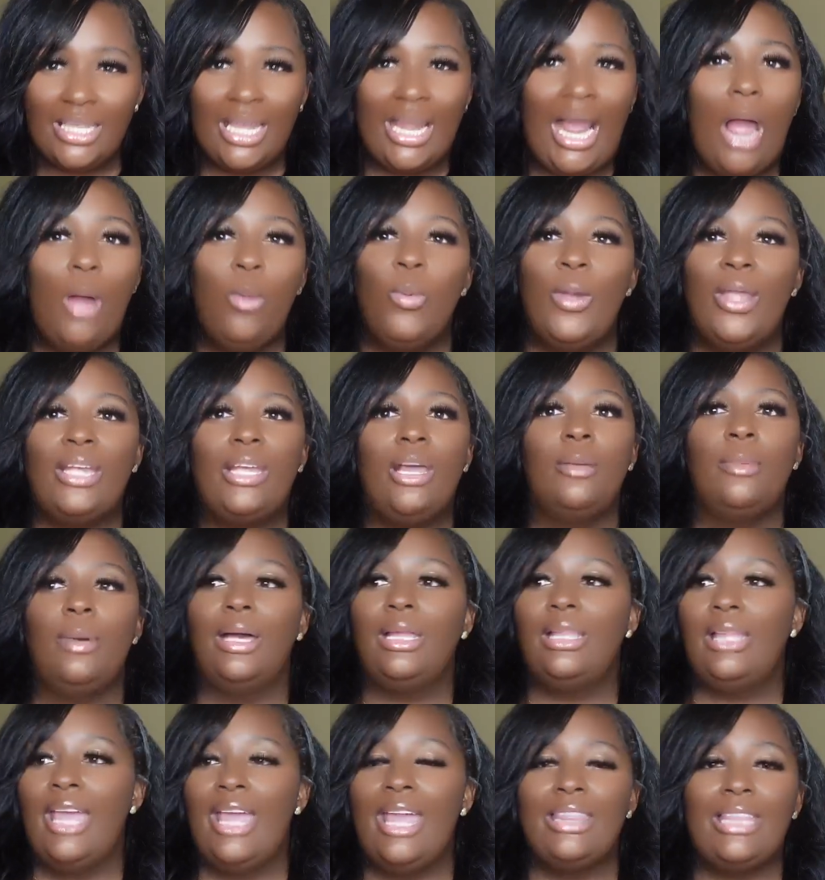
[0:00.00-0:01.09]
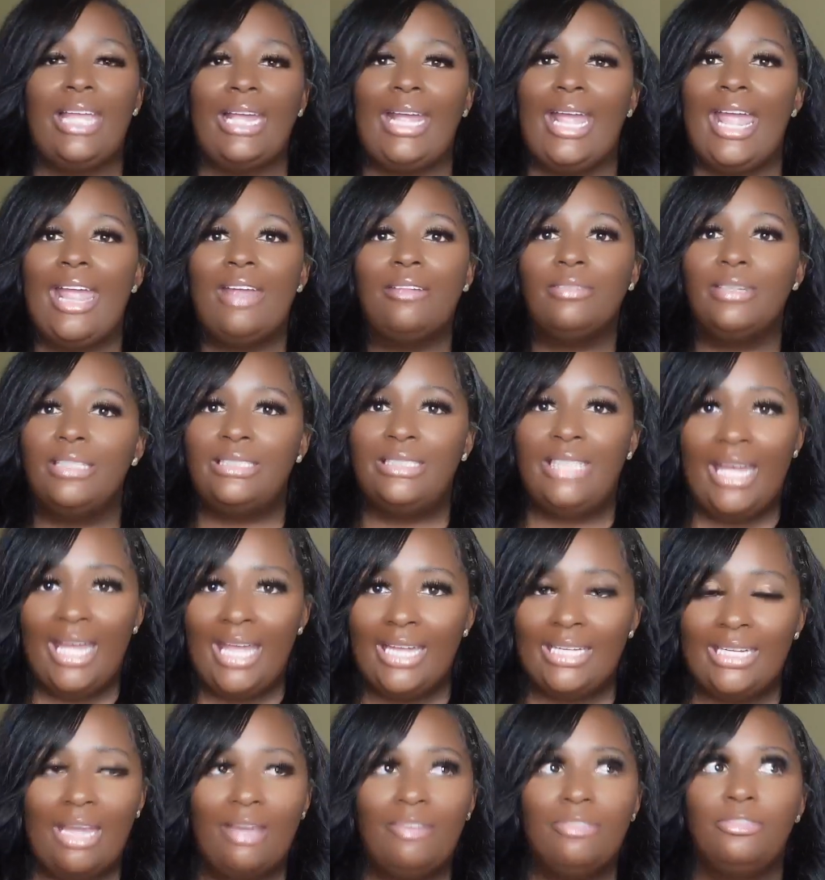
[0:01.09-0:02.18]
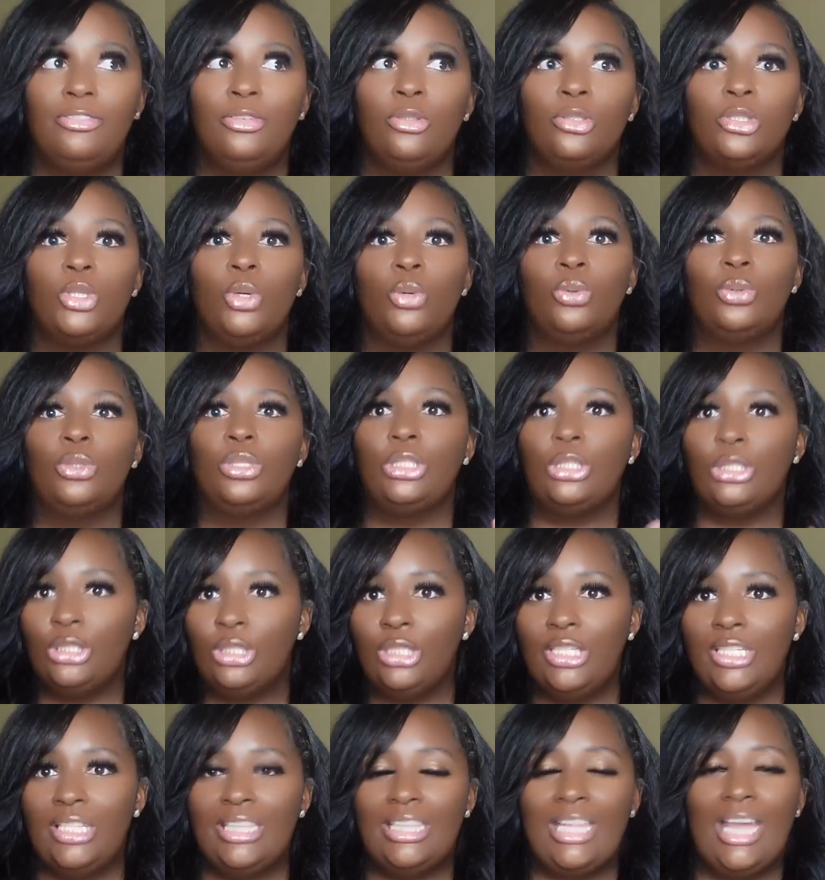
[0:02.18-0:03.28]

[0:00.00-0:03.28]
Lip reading: Like, I wake up like every day and I feel so good.